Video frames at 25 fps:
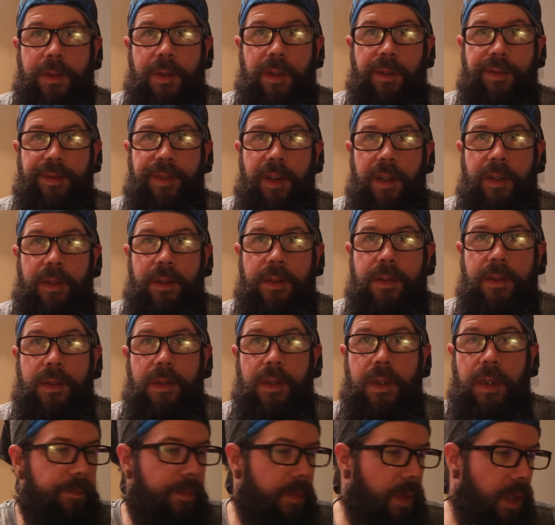was good fun.
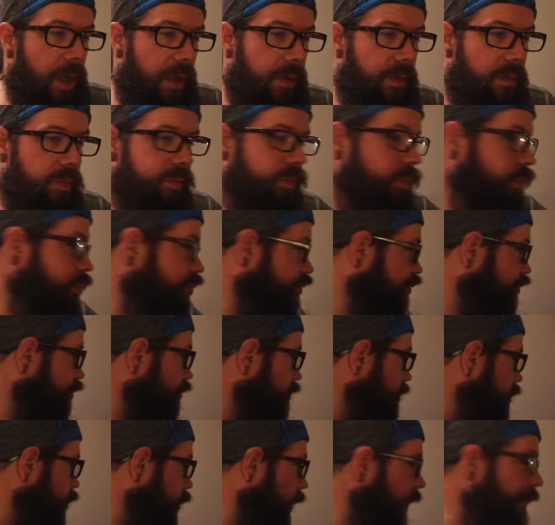
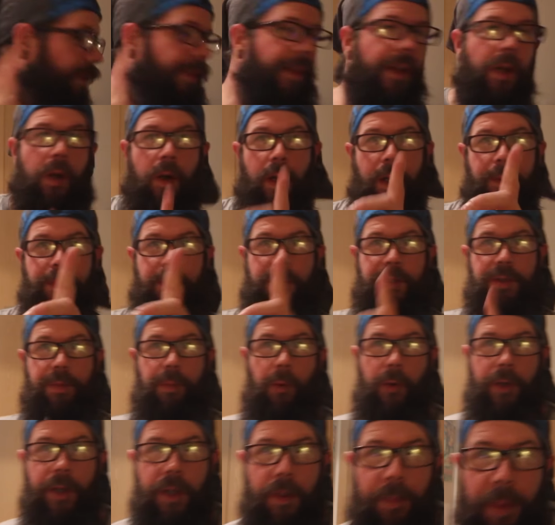One thing I am
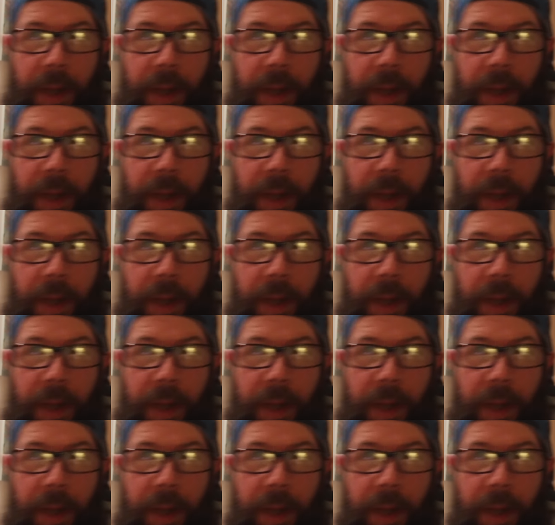disappointed